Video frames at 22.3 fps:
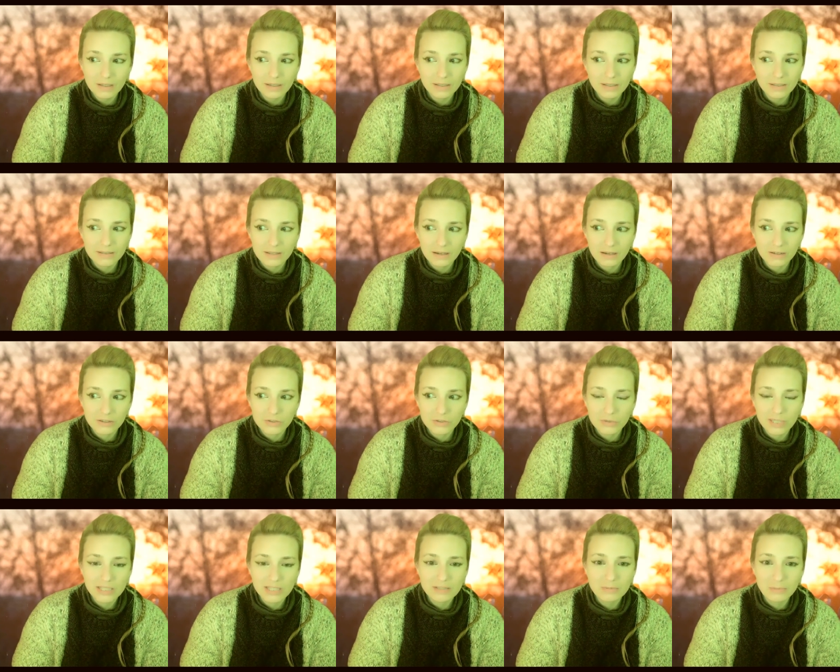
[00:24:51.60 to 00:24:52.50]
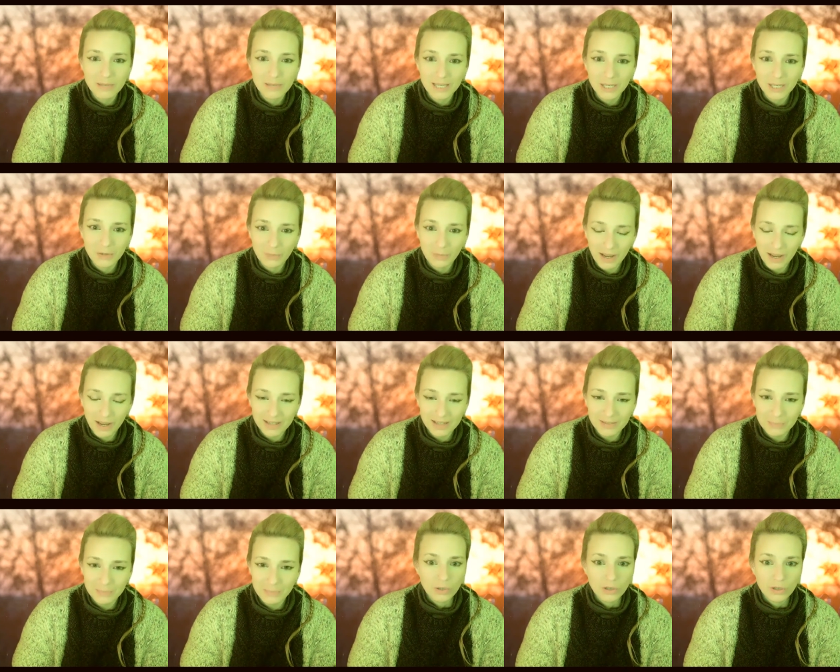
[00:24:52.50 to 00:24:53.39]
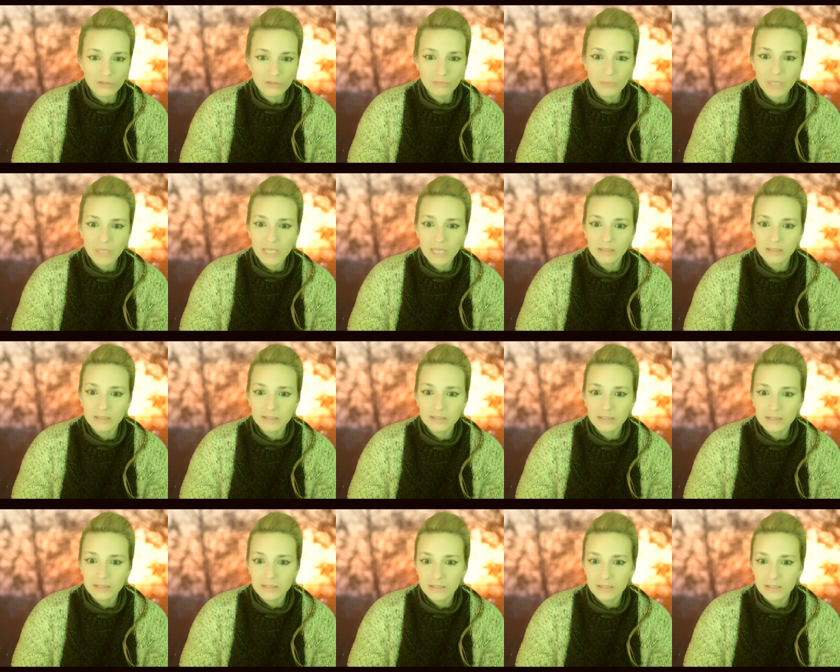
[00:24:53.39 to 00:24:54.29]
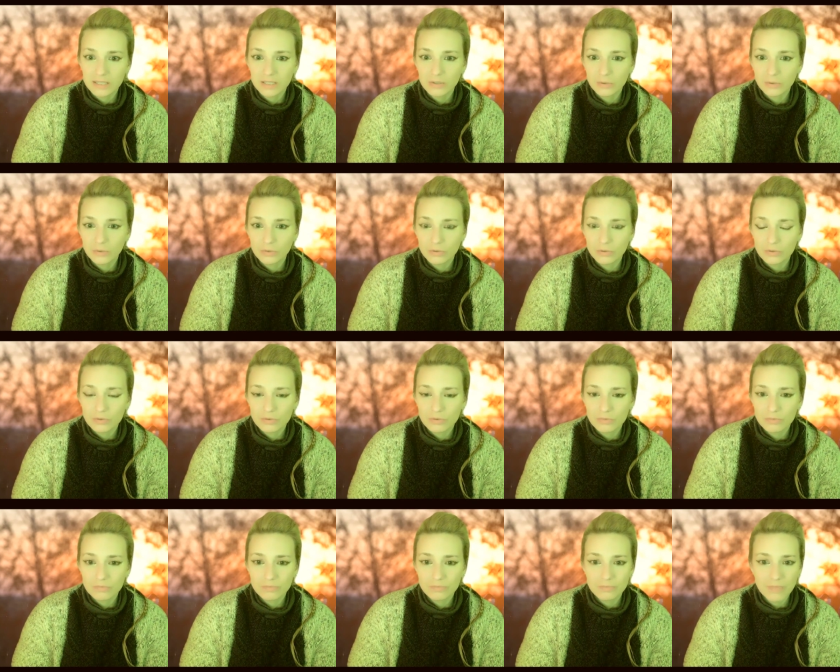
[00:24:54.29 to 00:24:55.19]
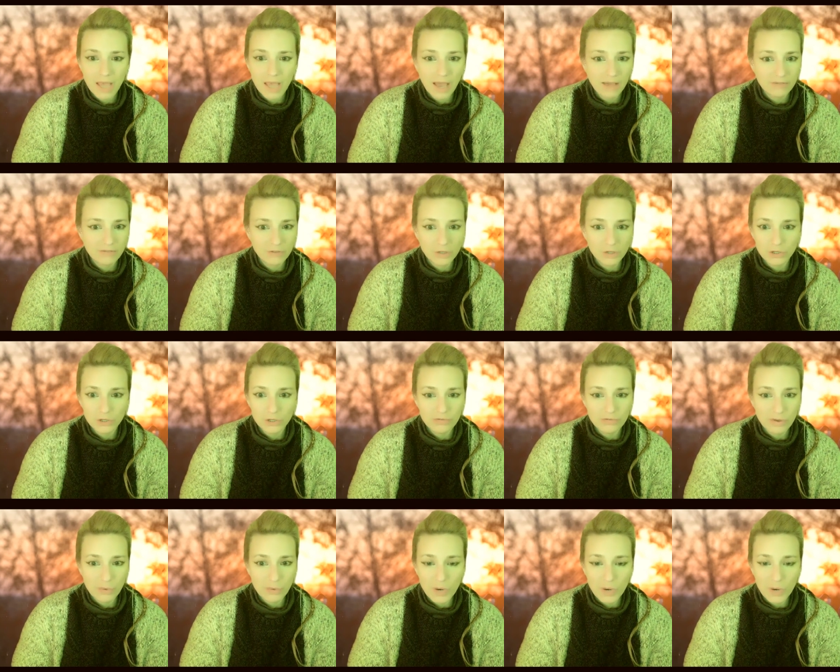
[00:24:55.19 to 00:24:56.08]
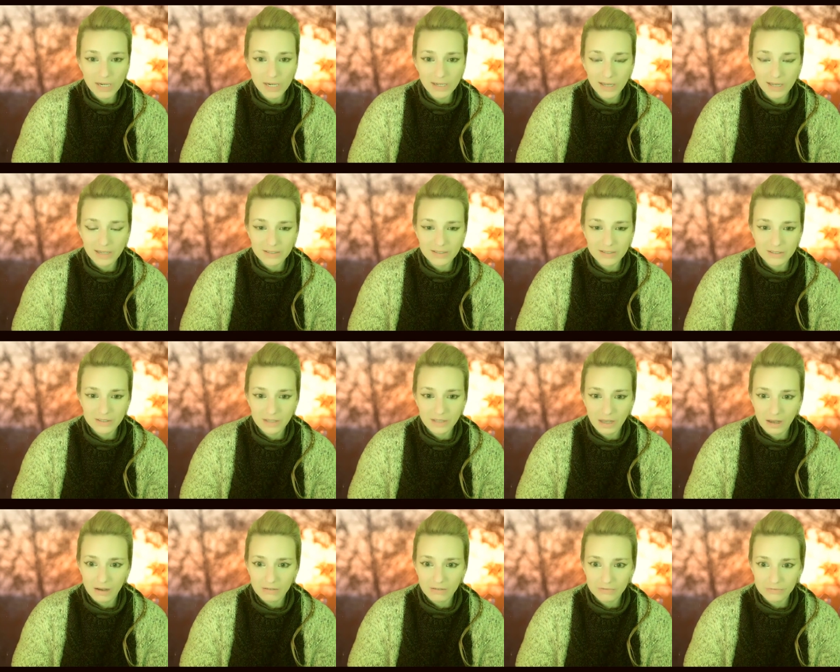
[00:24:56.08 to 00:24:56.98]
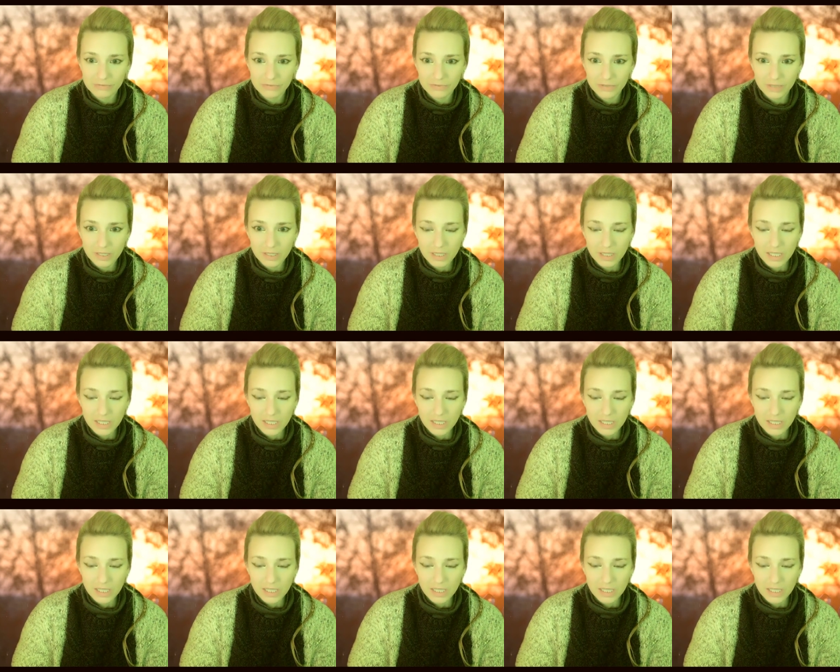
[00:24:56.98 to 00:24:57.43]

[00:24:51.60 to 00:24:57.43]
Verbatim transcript: it's hard to explain right a lot of beings they don't have a lot of awareness of